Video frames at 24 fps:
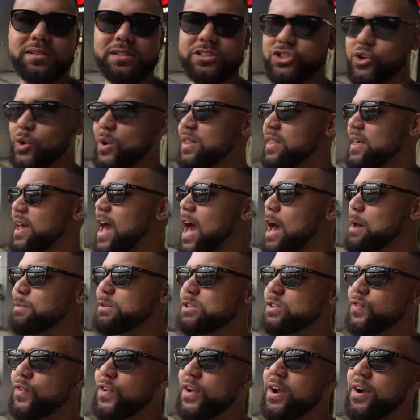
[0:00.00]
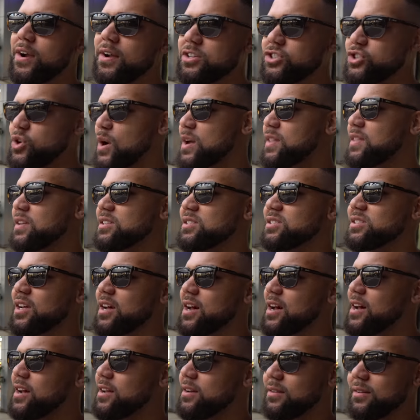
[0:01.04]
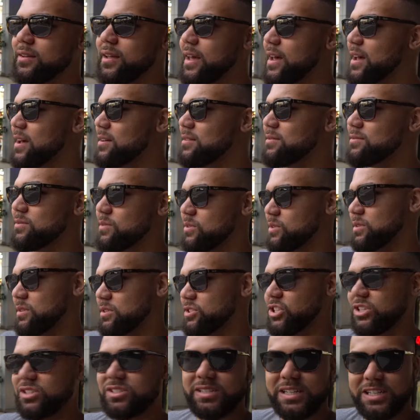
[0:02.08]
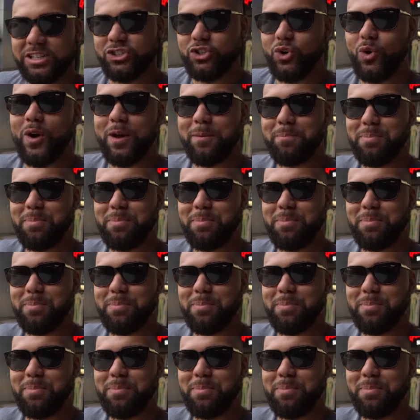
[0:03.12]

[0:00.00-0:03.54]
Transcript: Enjoy the atmosphere, enjoy the sun, and just enjoy